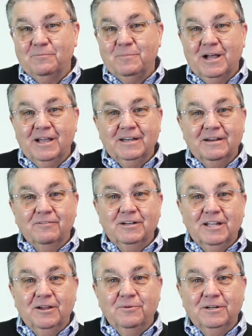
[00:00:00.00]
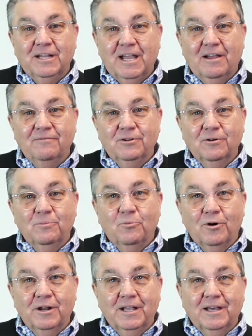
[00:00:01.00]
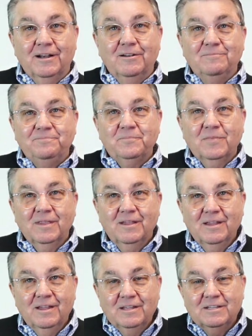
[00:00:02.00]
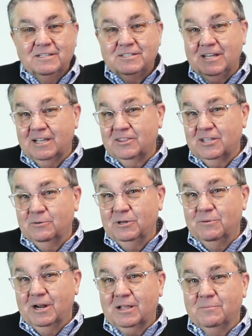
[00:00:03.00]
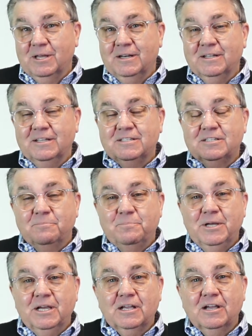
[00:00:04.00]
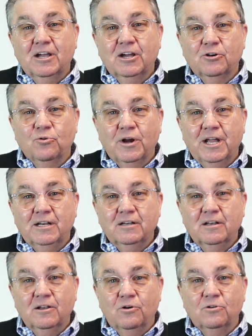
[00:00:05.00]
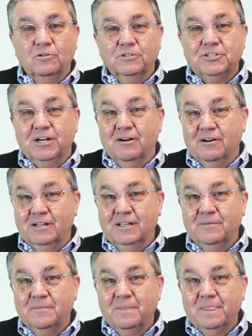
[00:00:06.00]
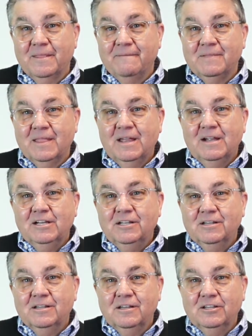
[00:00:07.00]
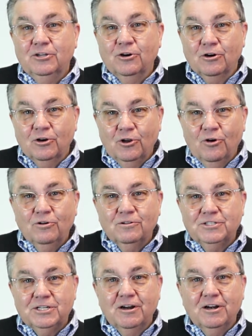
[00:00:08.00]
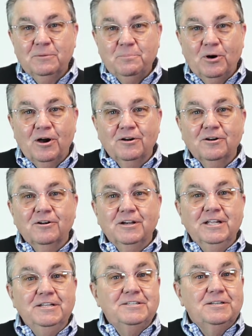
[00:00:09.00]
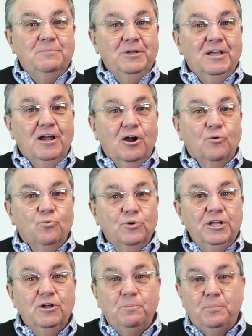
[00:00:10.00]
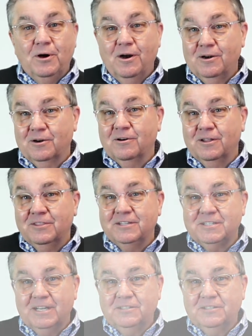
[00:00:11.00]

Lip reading: of mind every day when you have your morning huddle. Second thing we'd recommend is to pick a great local charity. Your local charity partner needs to be a real partner in this